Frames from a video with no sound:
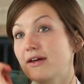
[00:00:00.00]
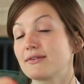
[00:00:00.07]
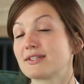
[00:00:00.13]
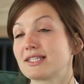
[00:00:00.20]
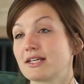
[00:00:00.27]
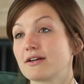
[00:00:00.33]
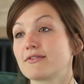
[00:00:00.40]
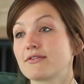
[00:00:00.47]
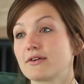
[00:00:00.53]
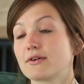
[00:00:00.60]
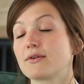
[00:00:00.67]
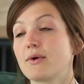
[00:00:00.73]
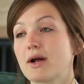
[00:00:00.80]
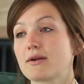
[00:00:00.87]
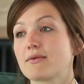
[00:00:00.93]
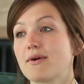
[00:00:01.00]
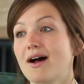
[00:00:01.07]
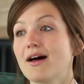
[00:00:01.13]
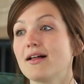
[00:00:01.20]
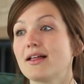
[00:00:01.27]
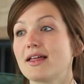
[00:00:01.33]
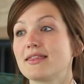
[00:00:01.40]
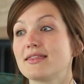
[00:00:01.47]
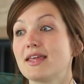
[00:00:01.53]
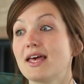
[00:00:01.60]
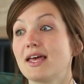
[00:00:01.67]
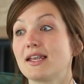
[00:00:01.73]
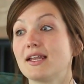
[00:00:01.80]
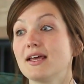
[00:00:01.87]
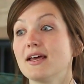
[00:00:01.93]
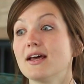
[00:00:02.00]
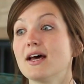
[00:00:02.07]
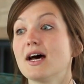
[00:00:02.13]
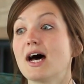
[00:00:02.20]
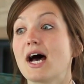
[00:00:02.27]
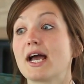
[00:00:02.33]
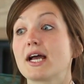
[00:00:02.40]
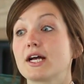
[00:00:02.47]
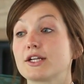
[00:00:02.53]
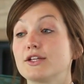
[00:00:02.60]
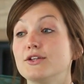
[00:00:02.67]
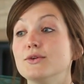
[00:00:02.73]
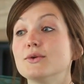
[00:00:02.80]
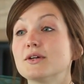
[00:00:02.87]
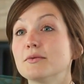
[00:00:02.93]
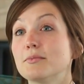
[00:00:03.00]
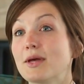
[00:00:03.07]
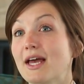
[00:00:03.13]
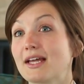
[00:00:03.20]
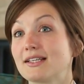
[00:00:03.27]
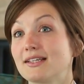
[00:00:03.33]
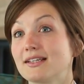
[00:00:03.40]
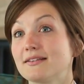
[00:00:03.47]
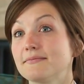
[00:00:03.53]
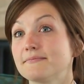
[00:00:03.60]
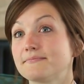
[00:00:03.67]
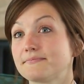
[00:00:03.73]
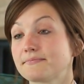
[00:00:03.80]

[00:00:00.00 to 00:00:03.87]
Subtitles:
I was there for quite a while, and then I got a new companion